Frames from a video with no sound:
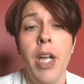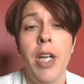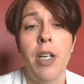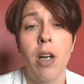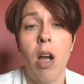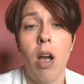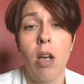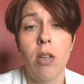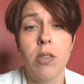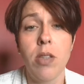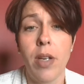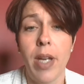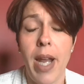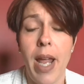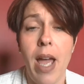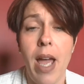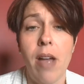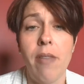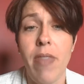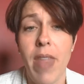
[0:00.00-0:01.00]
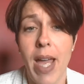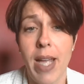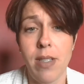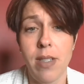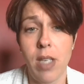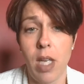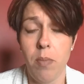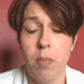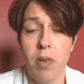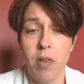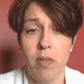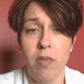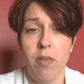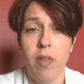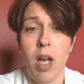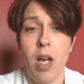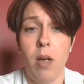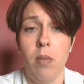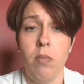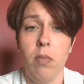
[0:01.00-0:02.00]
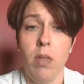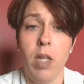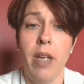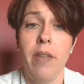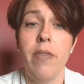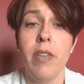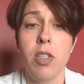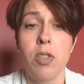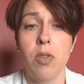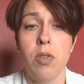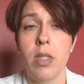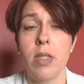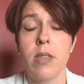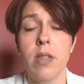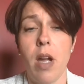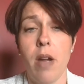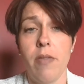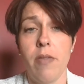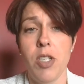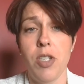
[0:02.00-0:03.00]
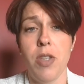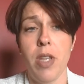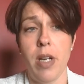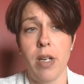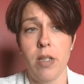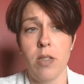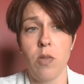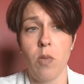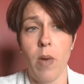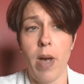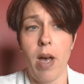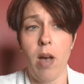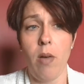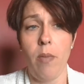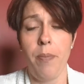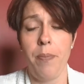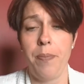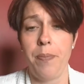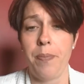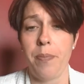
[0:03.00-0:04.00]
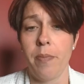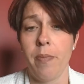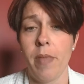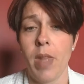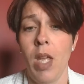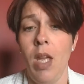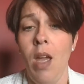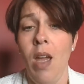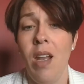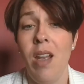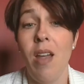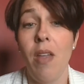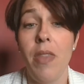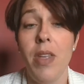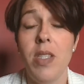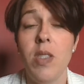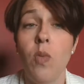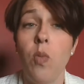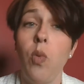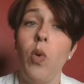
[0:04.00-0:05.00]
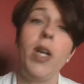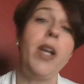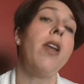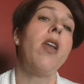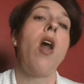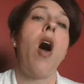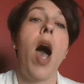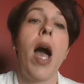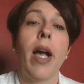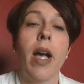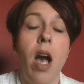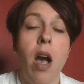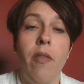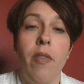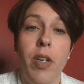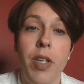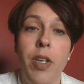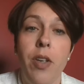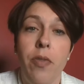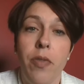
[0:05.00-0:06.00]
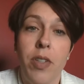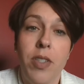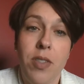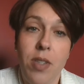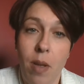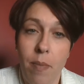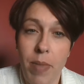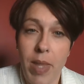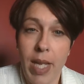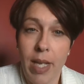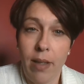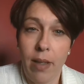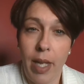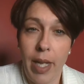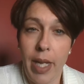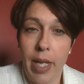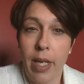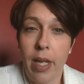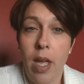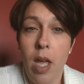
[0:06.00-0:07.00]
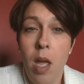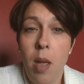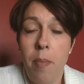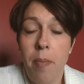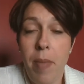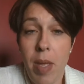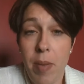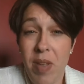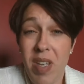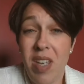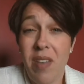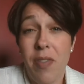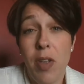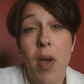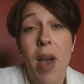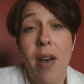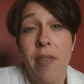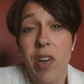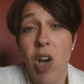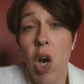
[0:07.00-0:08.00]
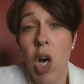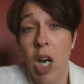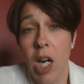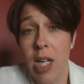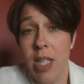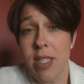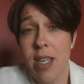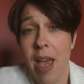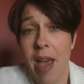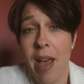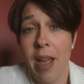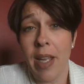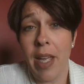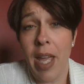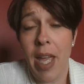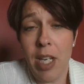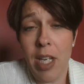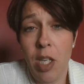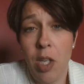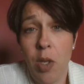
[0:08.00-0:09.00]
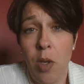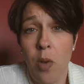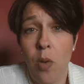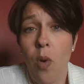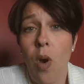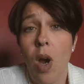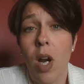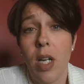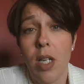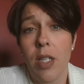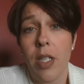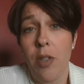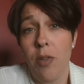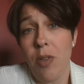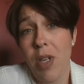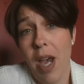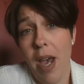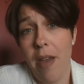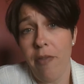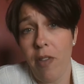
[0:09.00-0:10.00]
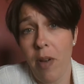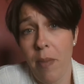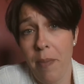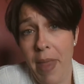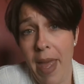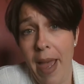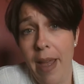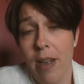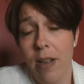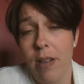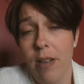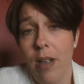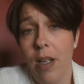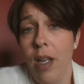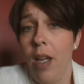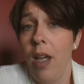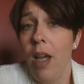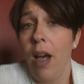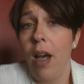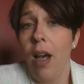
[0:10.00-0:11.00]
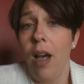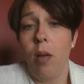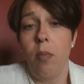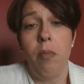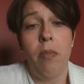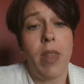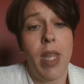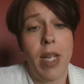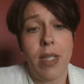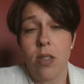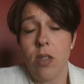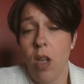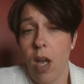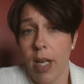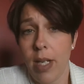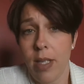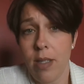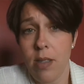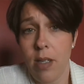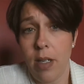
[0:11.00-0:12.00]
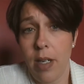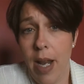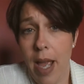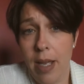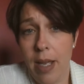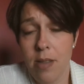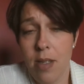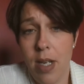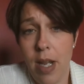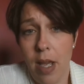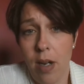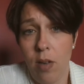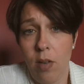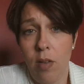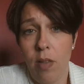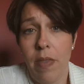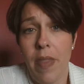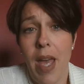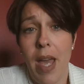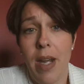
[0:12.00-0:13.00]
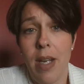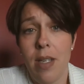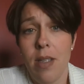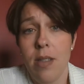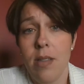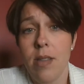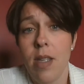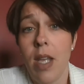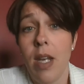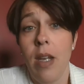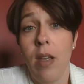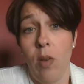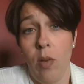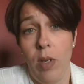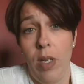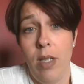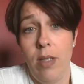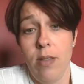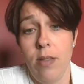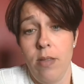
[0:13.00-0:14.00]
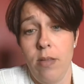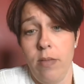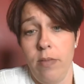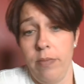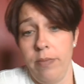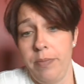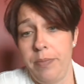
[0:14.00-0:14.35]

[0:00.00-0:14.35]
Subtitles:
you're also going to have that type of life insurance coverage there as well. Now, this would not cover you for something like maybe if you have a heart attack and you die from that. That's not considered accidental. That is an illness.